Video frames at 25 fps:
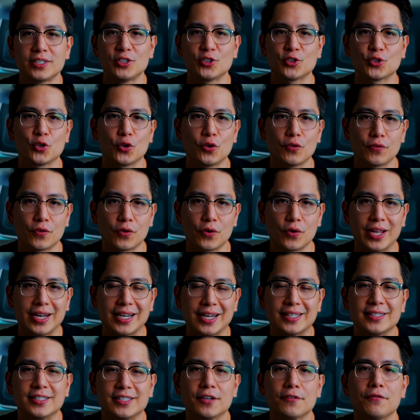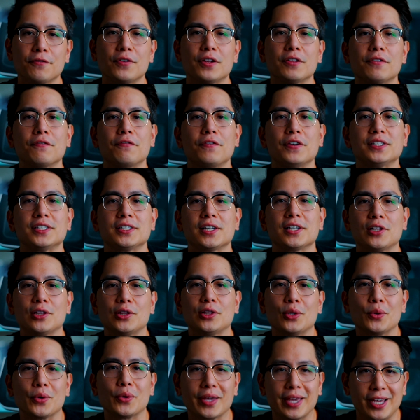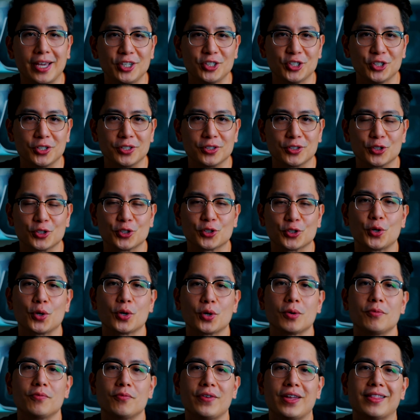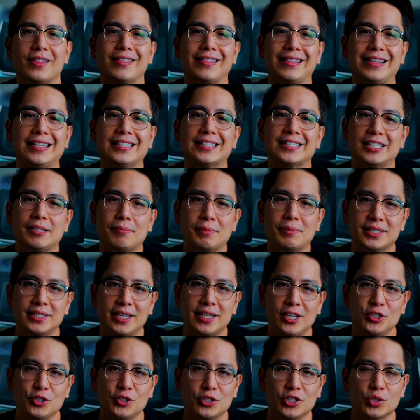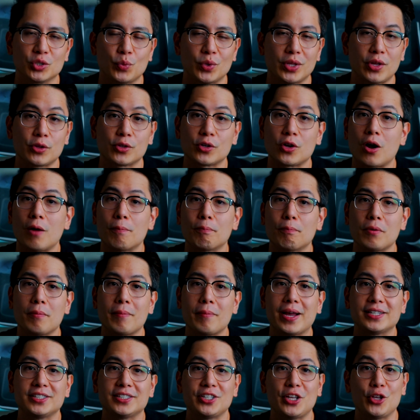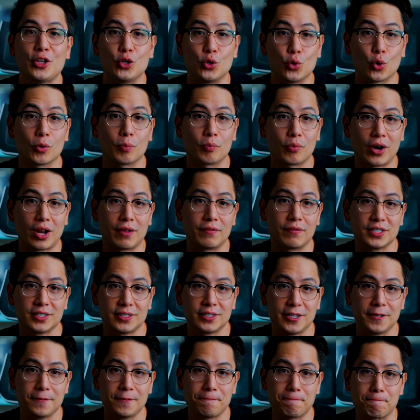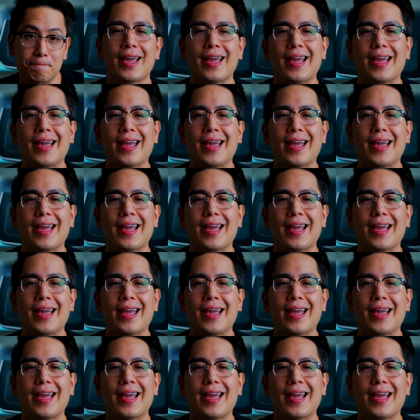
server in a different physical location to circumvent these limitations without compromising your privacy.